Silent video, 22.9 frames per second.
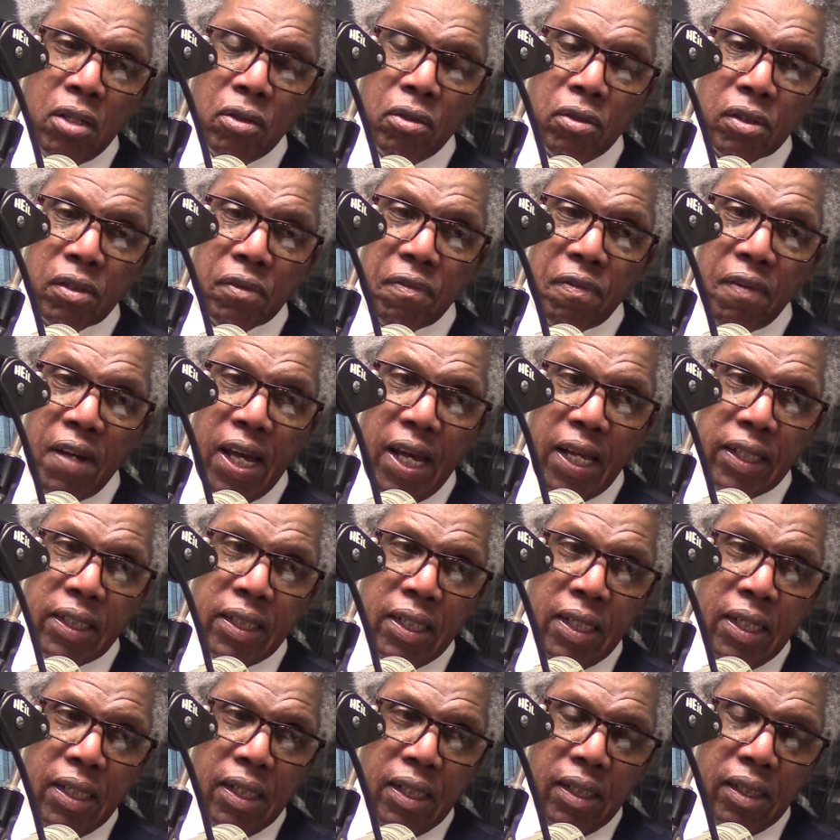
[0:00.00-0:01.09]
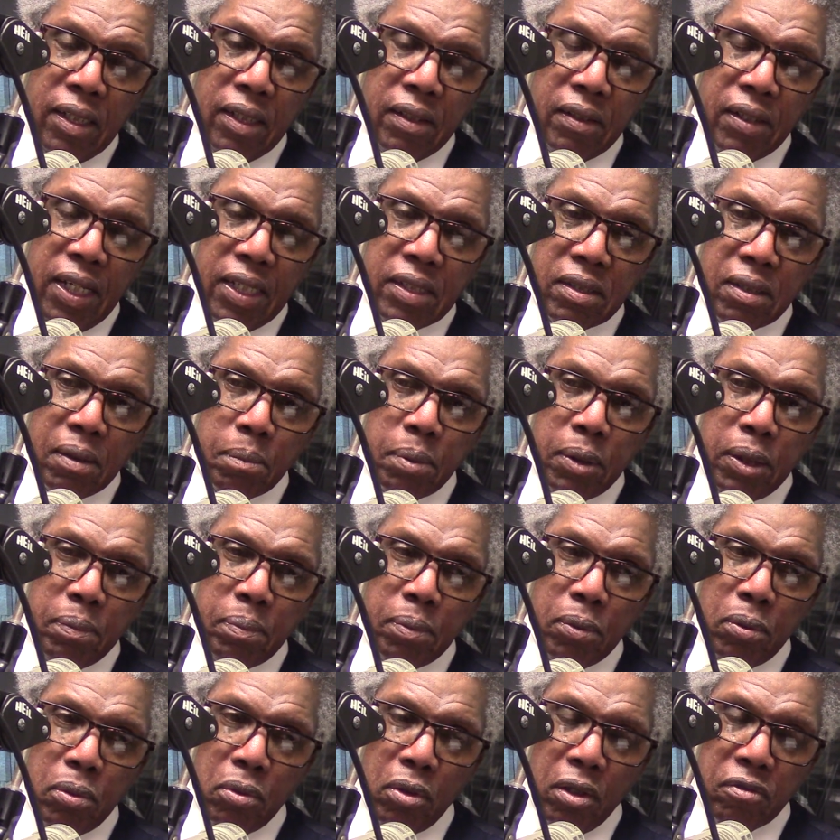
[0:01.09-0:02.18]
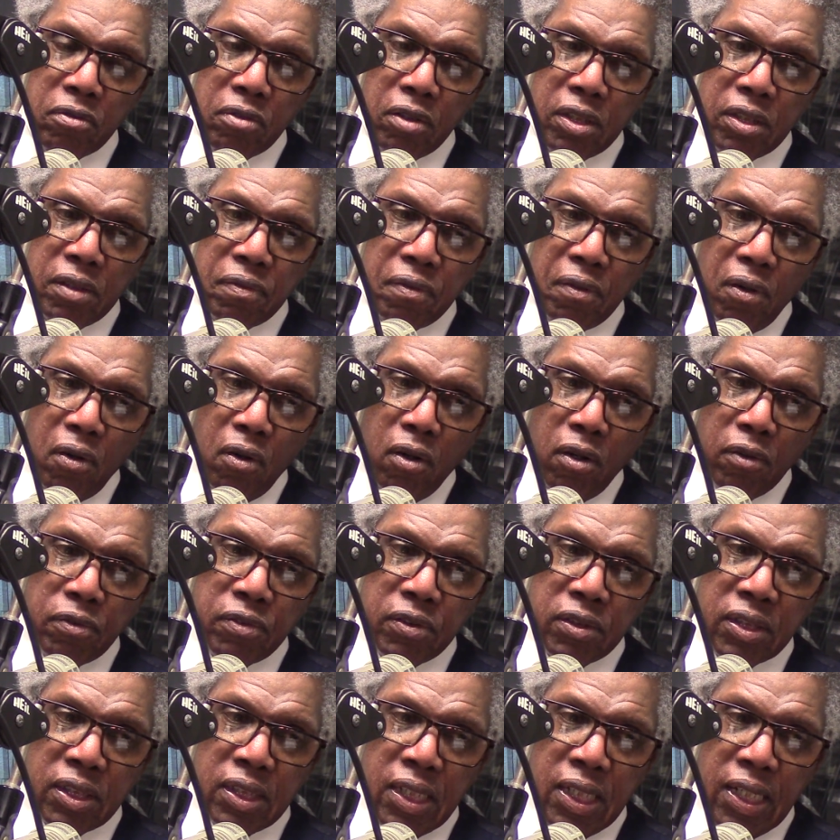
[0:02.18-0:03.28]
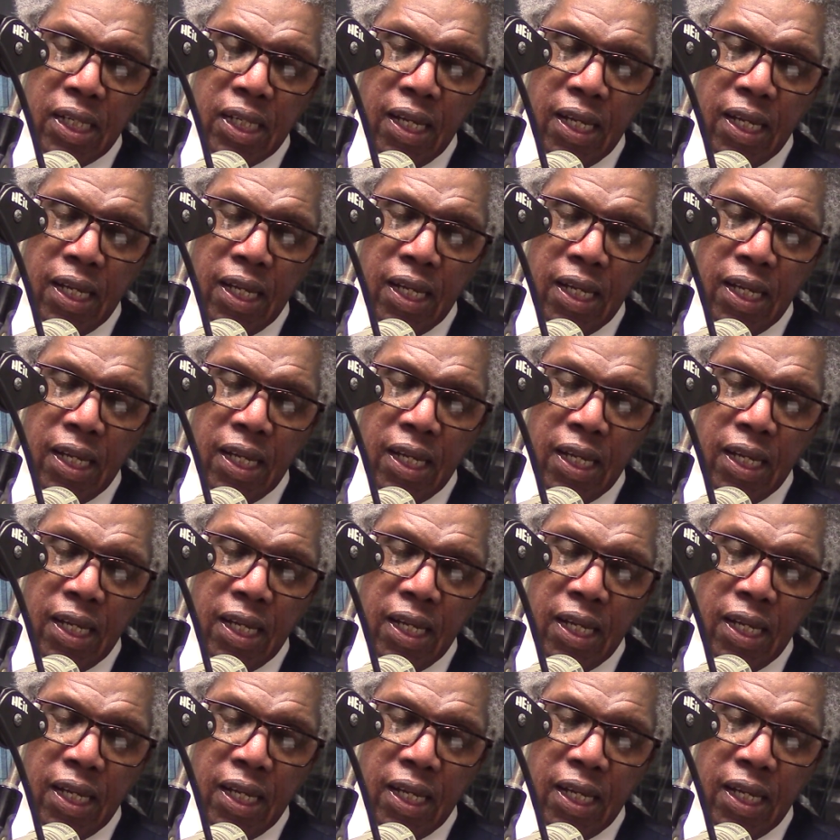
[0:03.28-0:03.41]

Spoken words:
on the fact that some people who are running for office